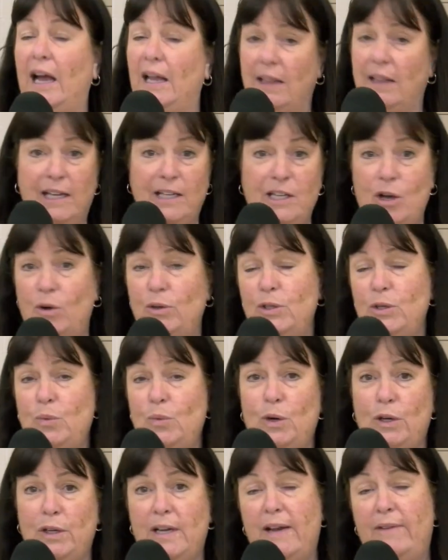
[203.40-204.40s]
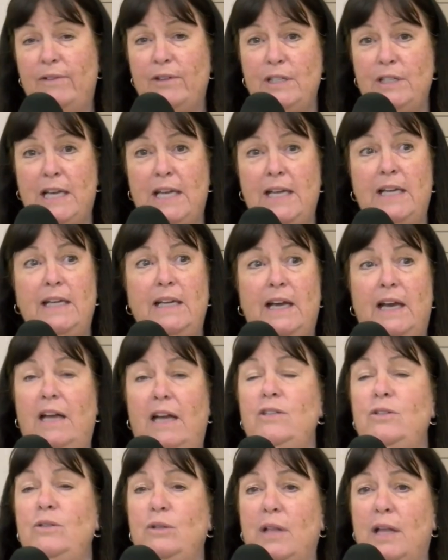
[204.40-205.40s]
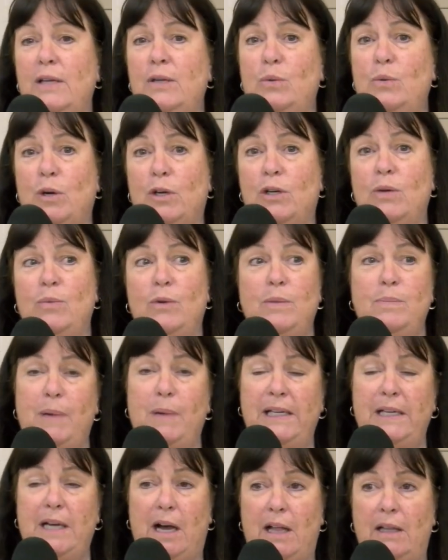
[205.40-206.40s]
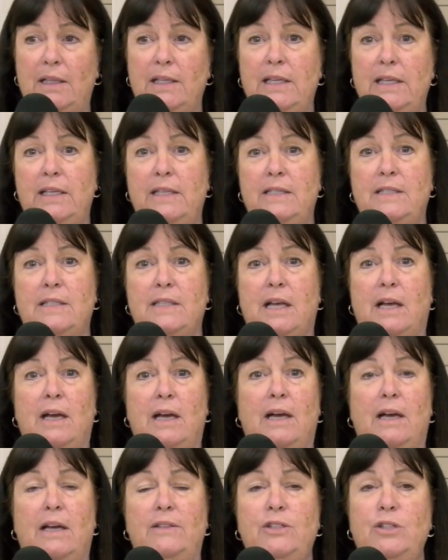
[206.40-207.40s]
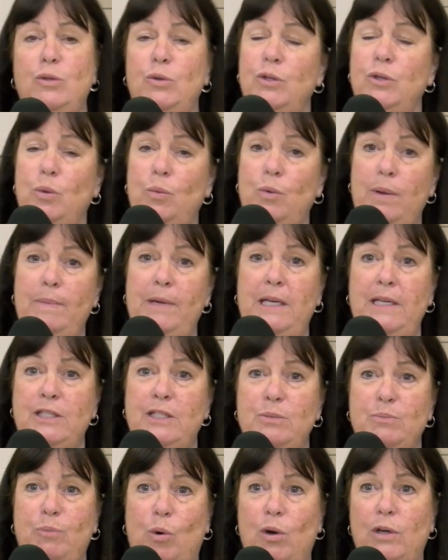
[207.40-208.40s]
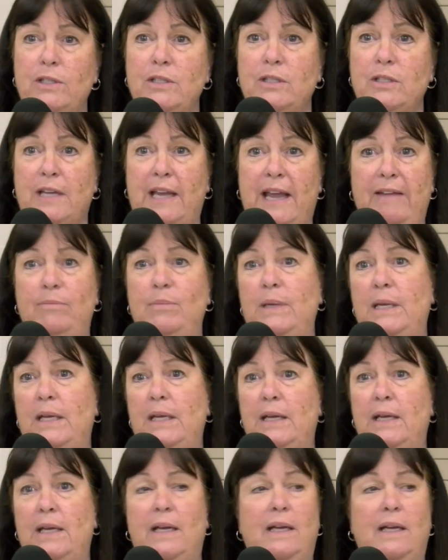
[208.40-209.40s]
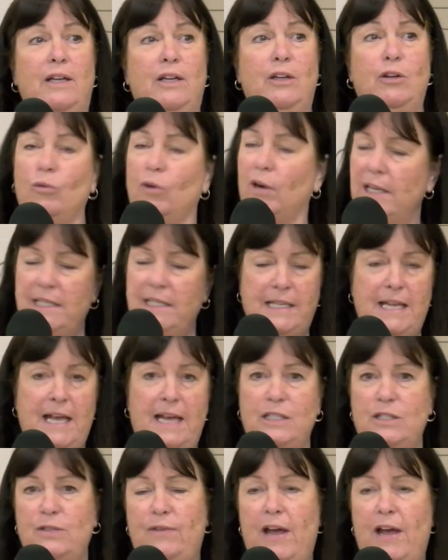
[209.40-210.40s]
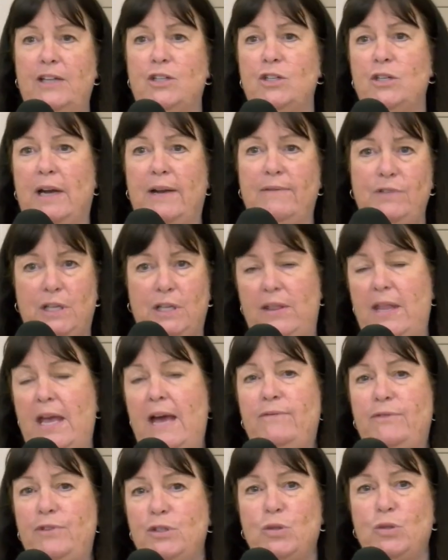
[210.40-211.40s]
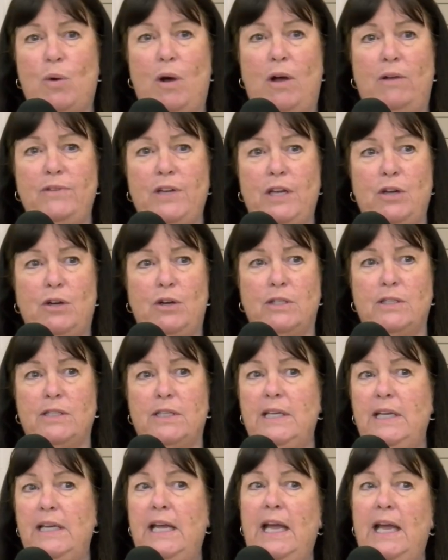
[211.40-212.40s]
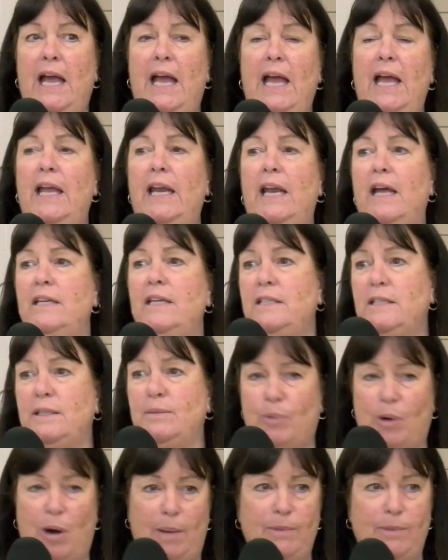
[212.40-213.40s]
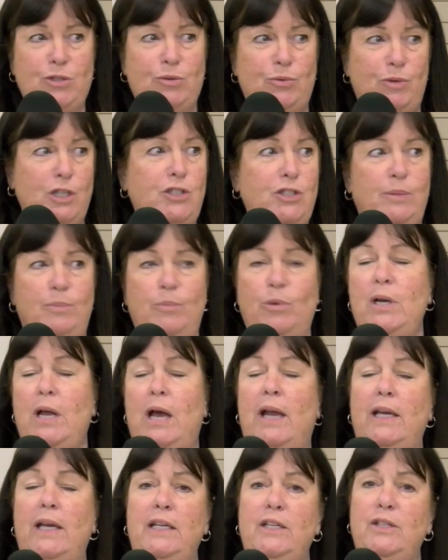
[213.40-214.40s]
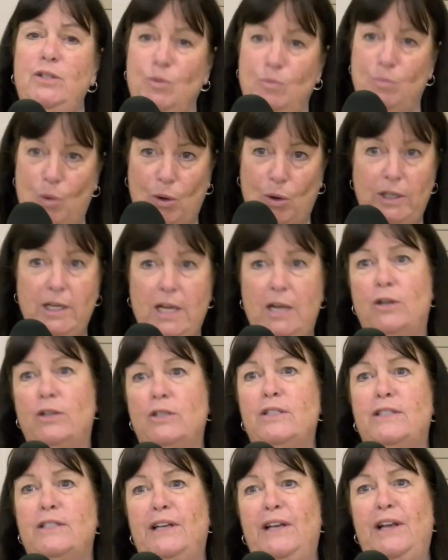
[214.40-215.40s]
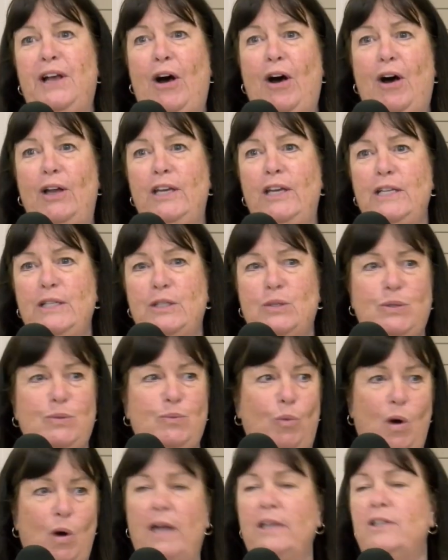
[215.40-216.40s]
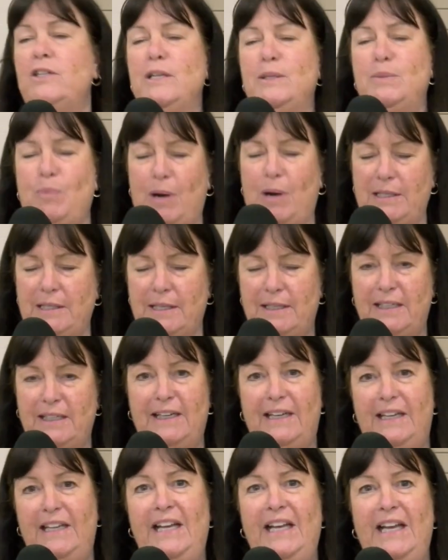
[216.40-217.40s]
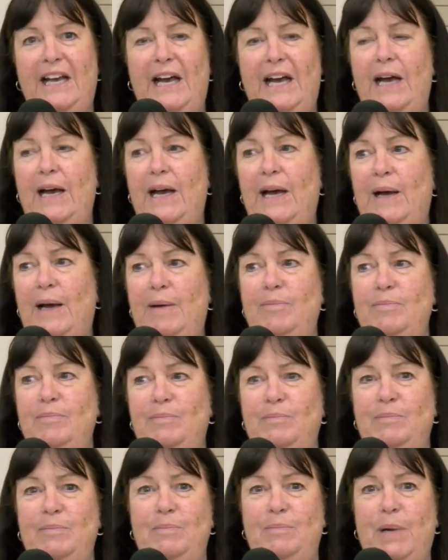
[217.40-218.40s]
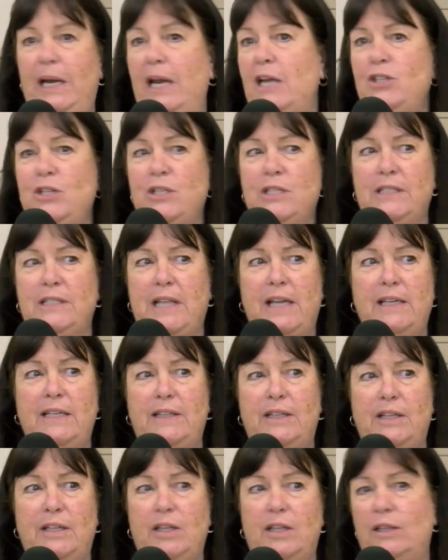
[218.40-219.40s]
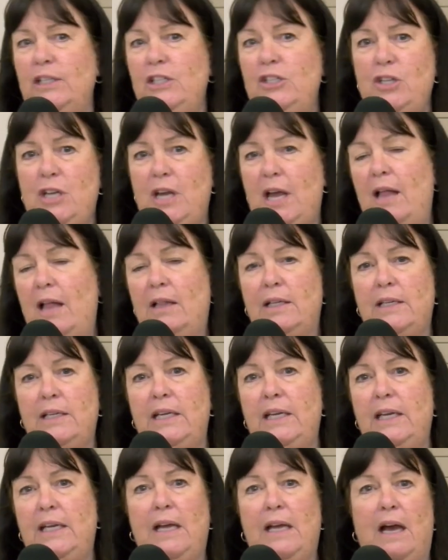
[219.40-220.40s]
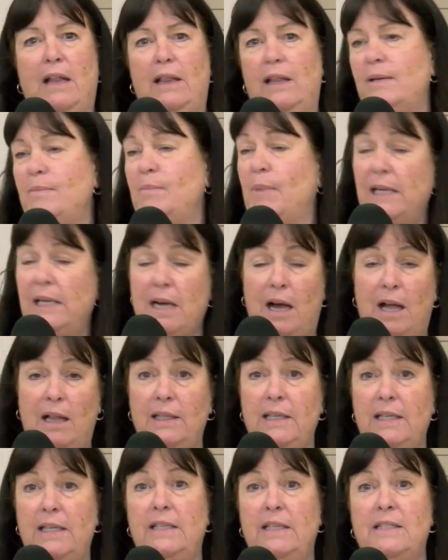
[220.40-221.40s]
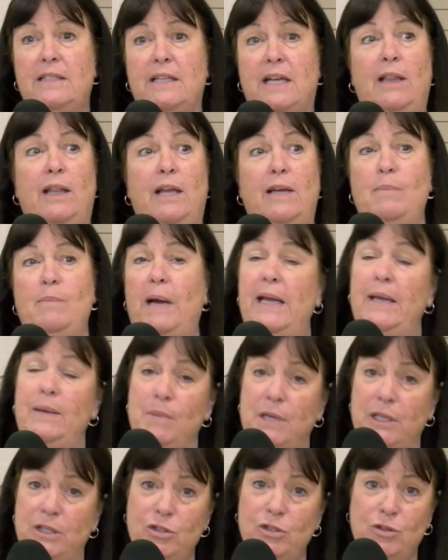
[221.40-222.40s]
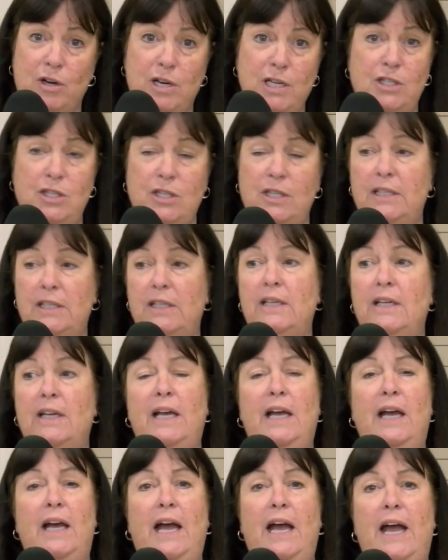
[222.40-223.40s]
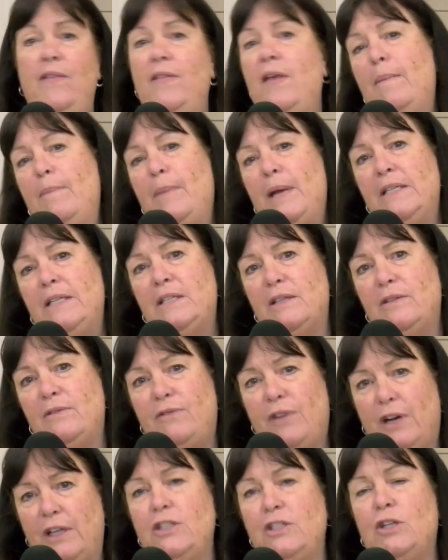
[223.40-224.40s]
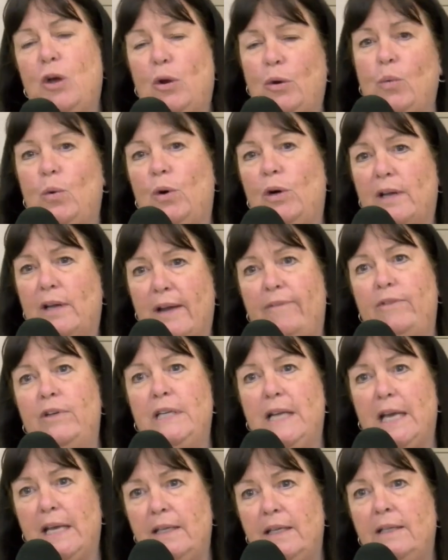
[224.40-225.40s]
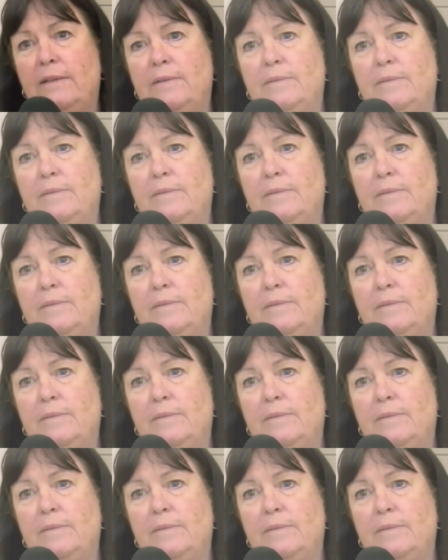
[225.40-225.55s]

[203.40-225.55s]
I like going to work every day. I do like working with my colleagues. Uh, doing the women in sports gave me great satisfaction. I've done that for 12 years, and I did promise Rich Imbriani two more years on his watch as president. Um, but I just like the collegiality. I like my colleagues. I like my administration. And that makes it fun to go to work every day.